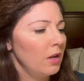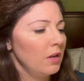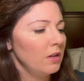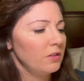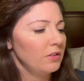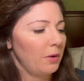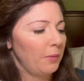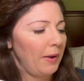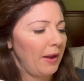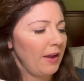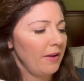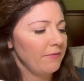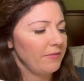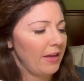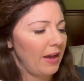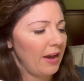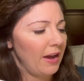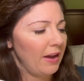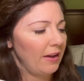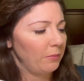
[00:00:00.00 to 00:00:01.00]
So we have
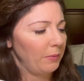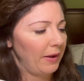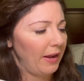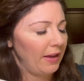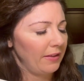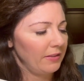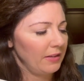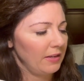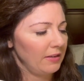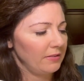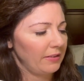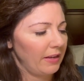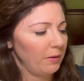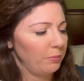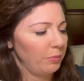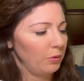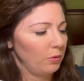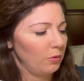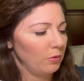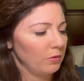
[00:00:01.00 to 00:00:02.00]
that. We had the
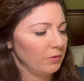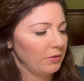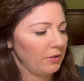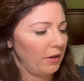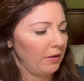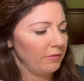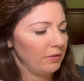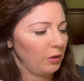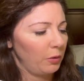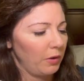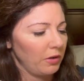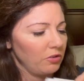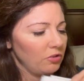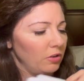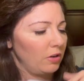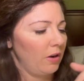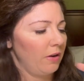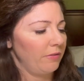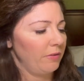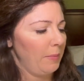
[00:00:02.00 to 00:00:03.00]
examples of the question
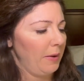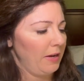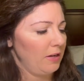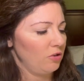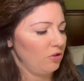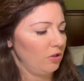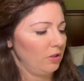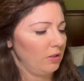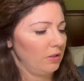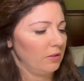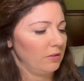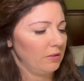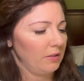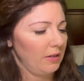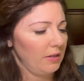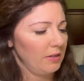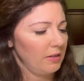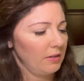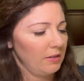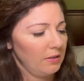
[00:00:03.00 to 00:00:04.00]
confirmations
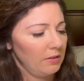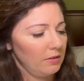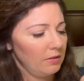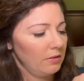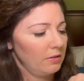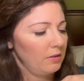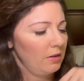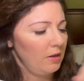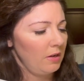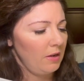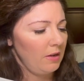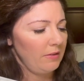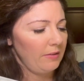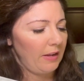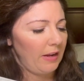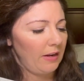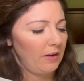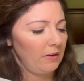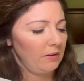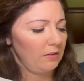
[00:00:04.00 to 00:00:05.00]
and
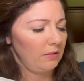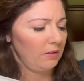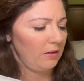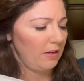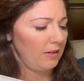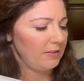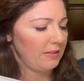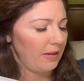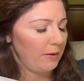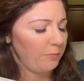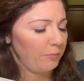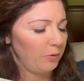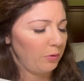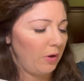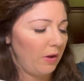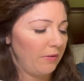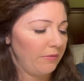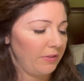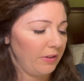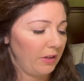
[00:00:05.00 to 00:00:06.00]
the example
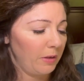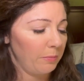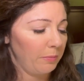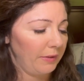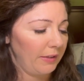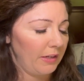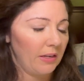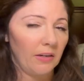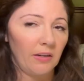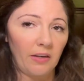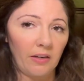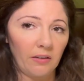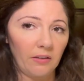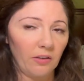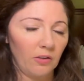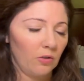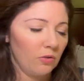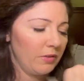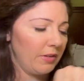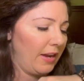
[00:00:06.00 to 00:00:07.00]
of the completed
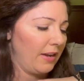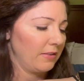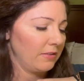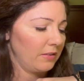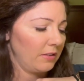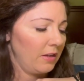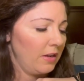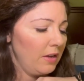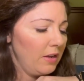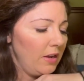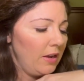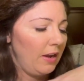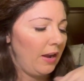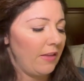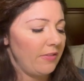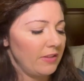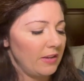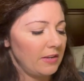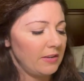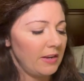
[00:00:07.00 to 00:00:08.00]
analytical task.
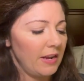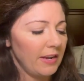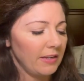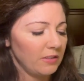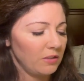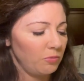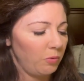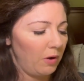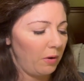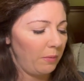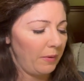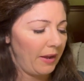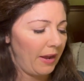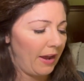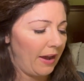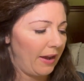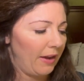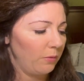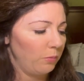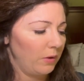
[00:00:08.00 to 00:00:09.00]
And then next, what we
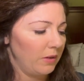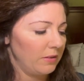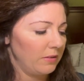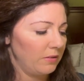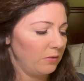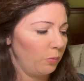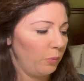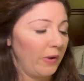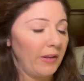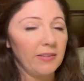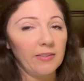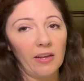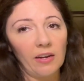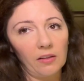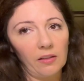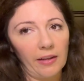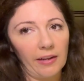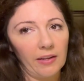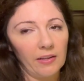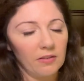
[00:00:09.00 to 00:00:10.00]
had was weeks at a
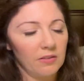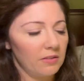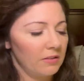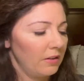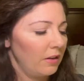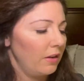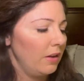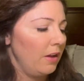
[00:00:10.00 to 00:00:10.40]
glance.